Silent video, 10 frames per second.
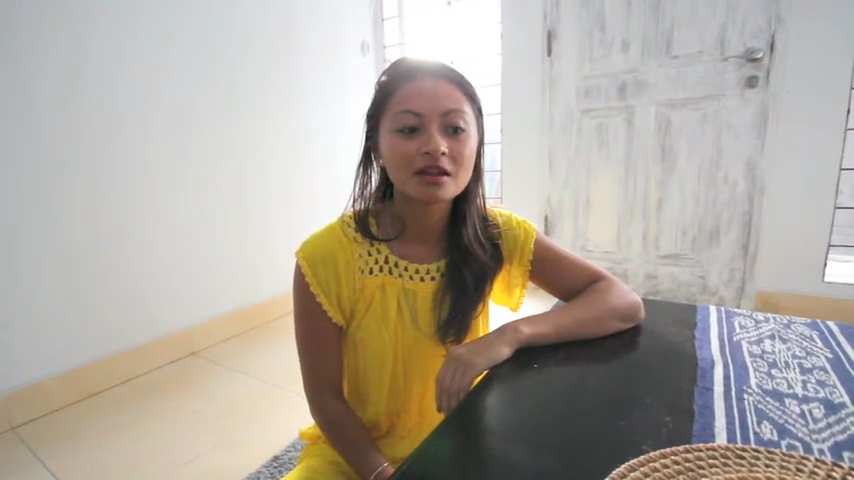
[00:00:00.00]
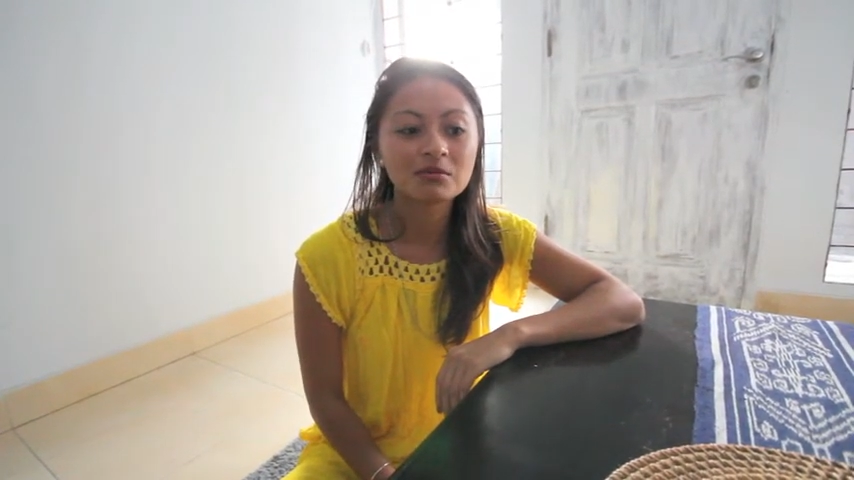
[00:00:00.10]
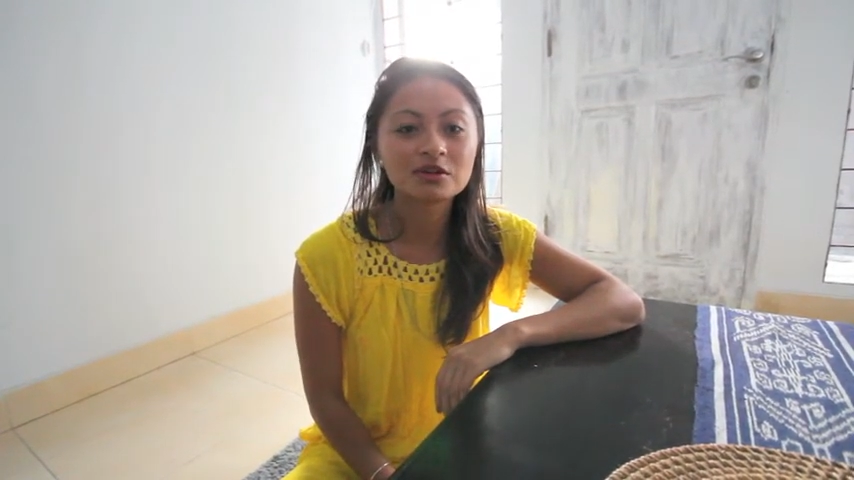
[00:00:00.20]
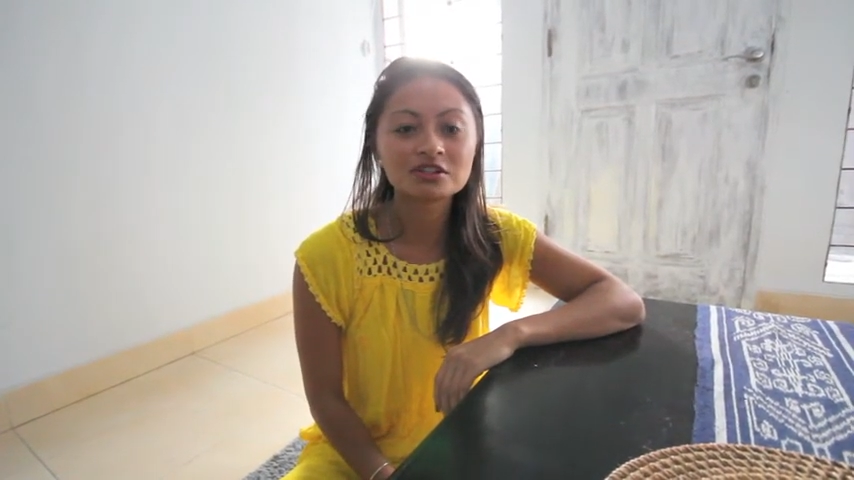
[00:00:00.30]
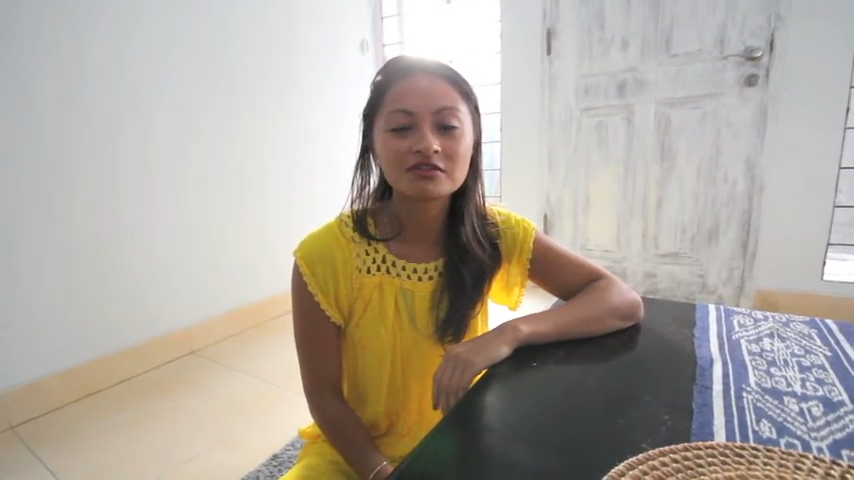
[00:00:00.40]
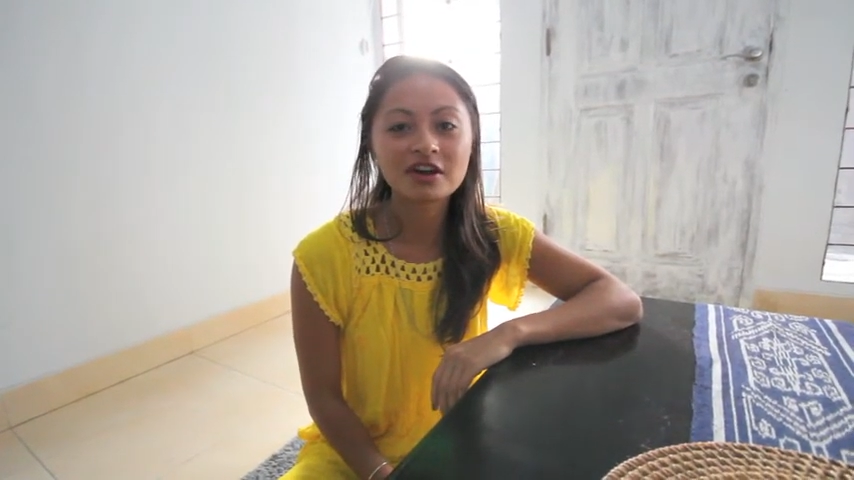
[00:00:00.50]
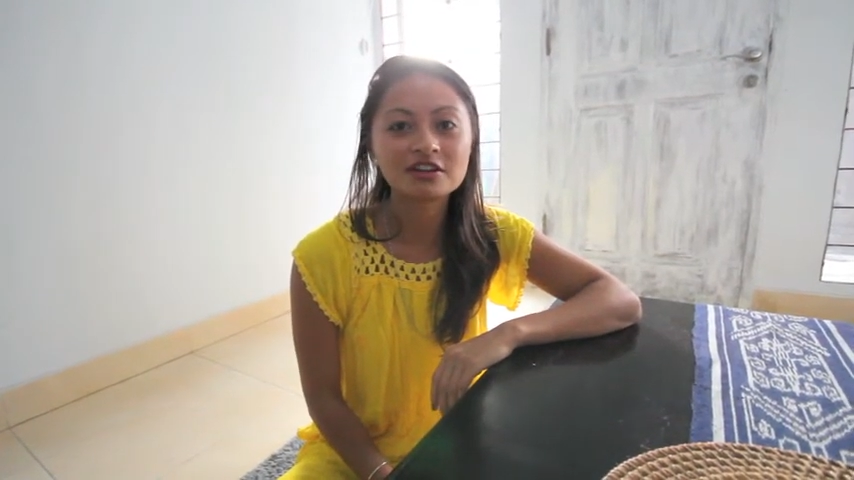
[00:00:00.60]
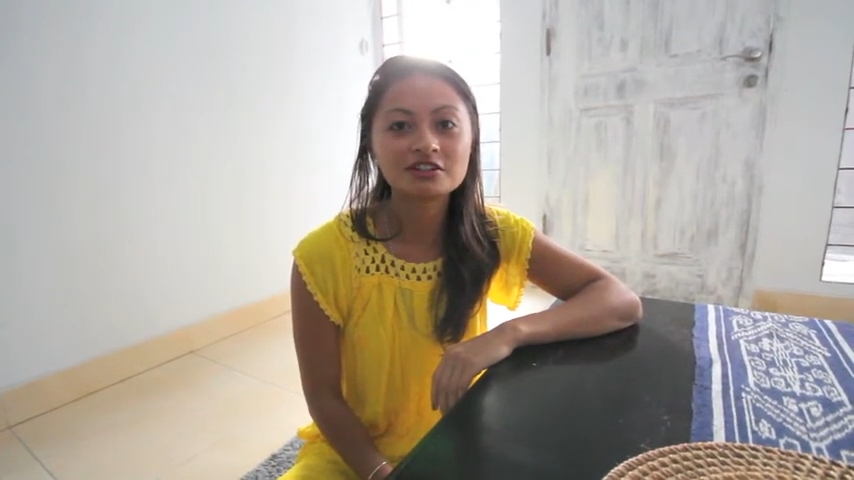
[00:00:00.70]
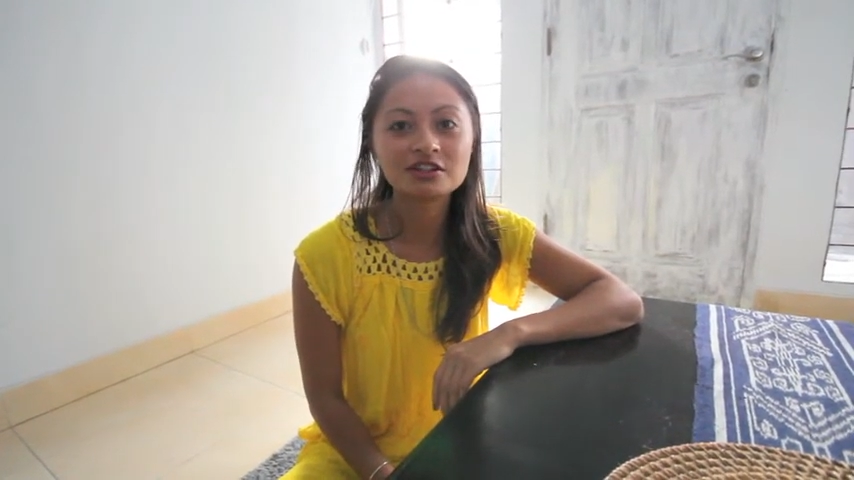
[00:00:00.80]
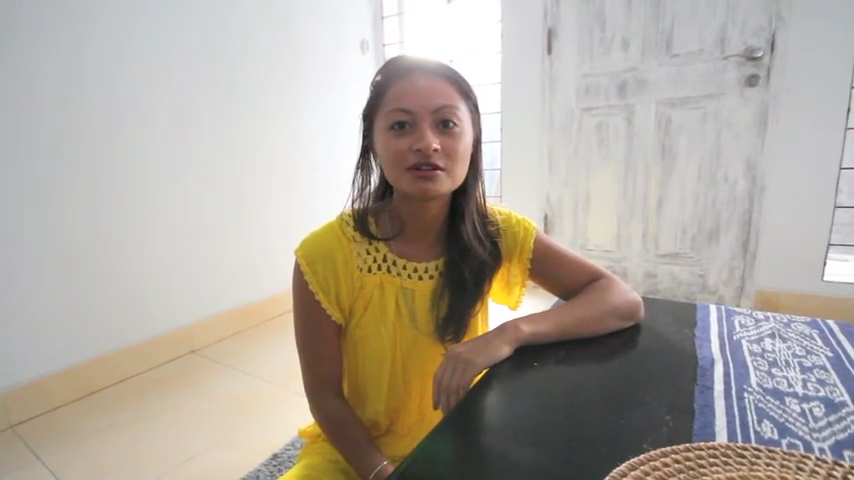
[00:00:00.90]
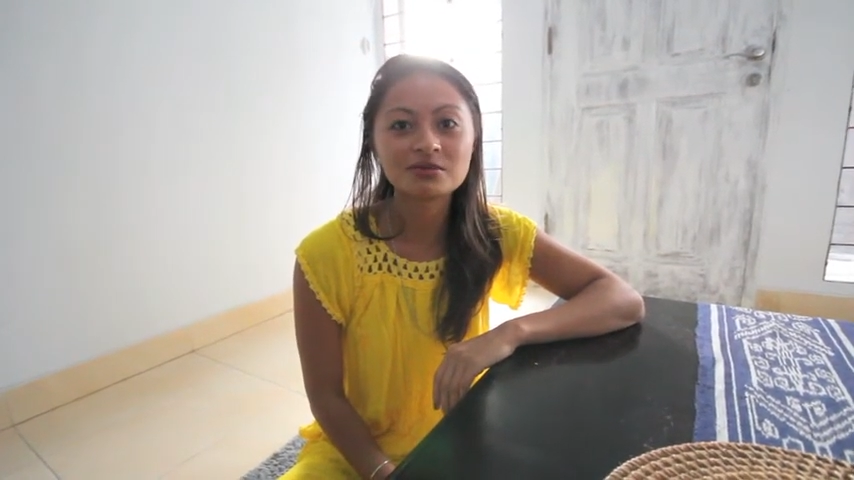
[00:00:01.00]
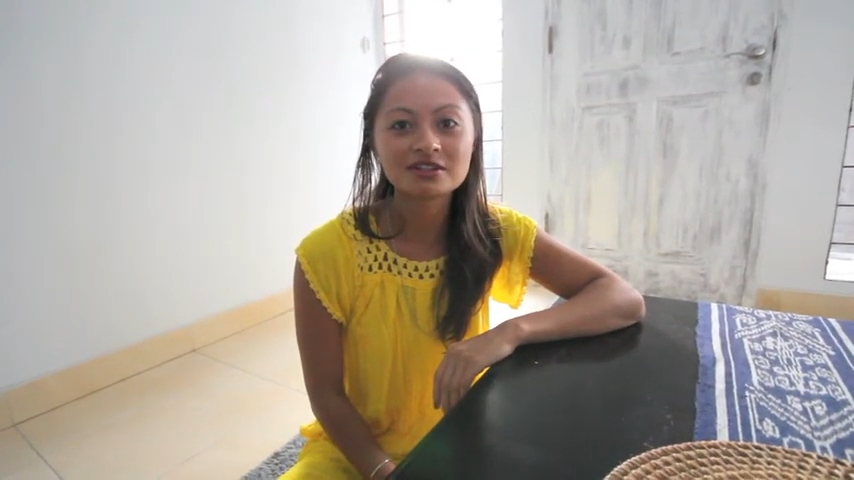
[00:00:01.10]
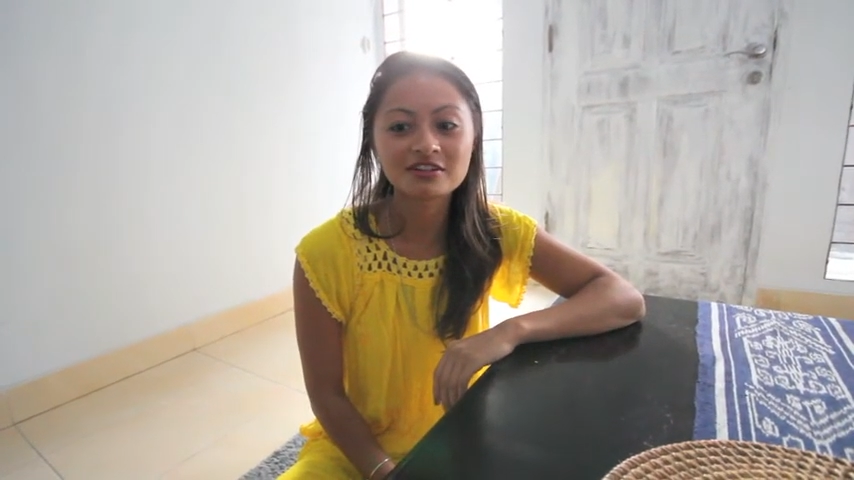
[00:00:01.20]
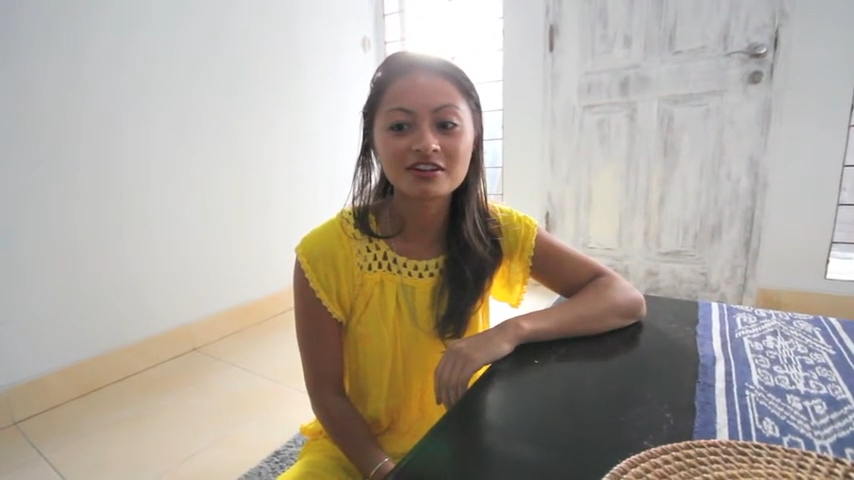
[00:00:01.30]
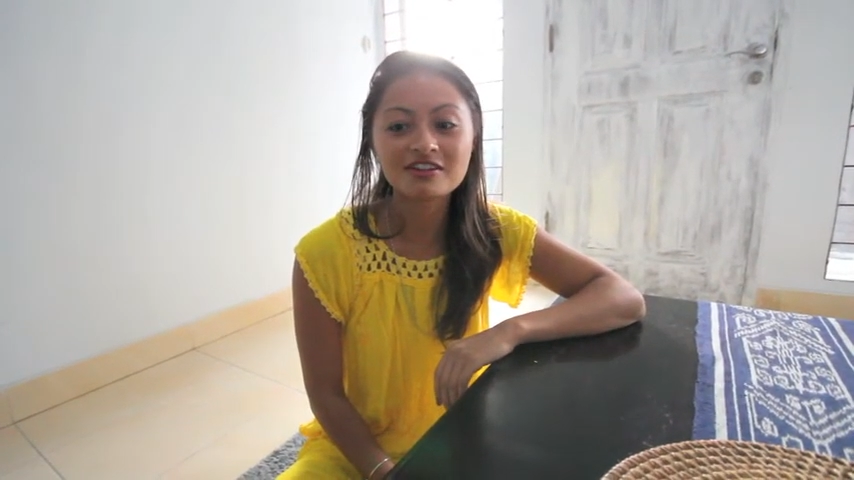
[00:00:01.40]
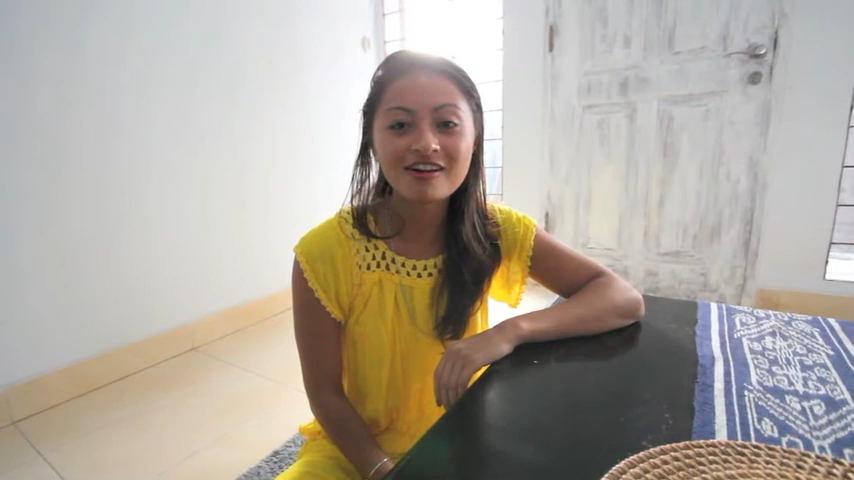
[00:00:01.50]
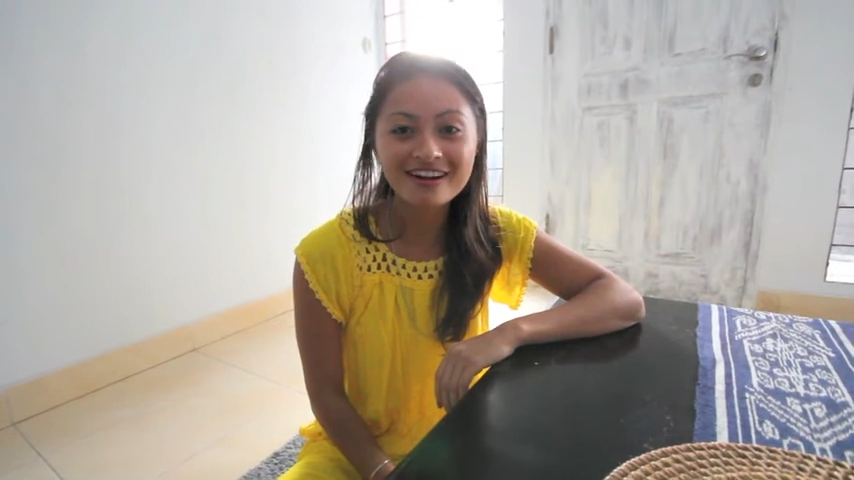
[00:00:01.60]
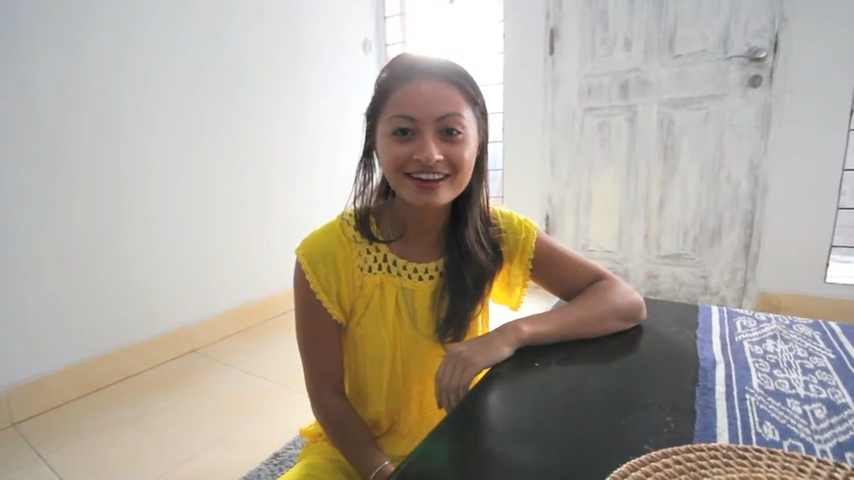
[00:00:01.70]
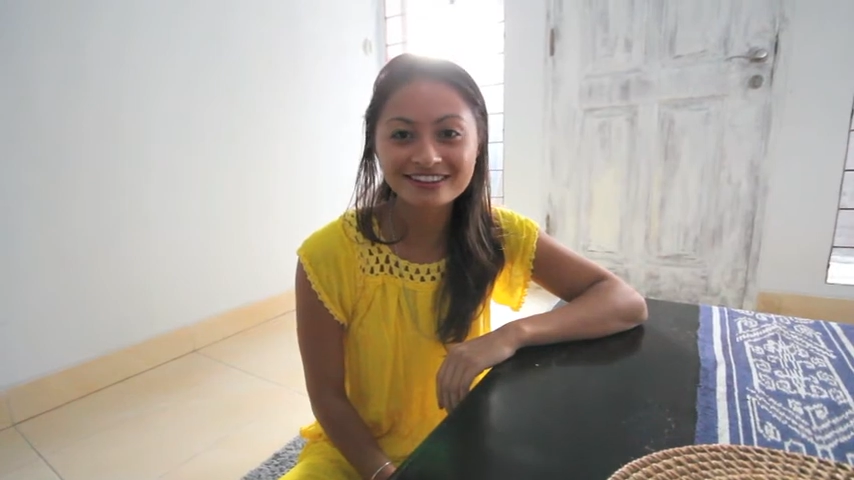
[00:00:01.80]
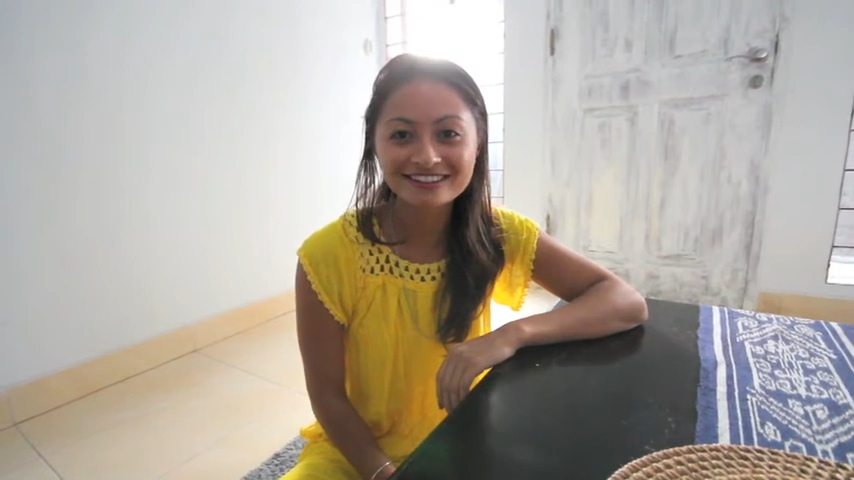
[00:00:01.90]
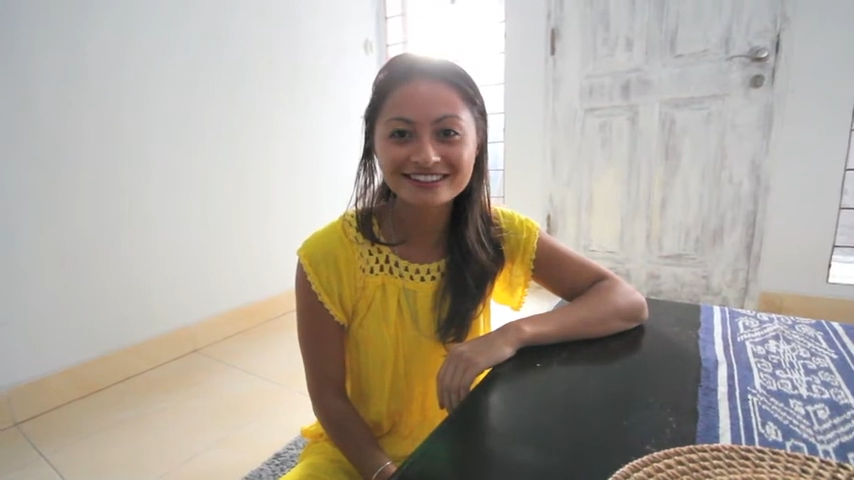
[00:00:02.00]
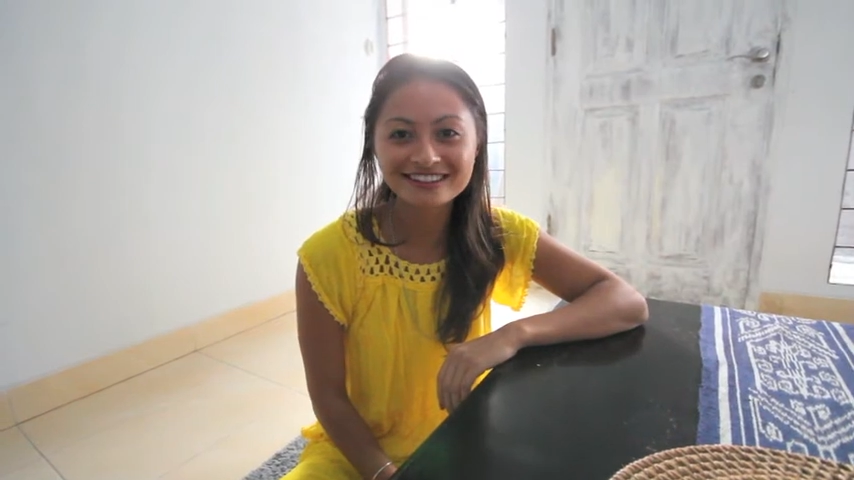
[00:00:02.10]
burst of energy, because I've got to knock out this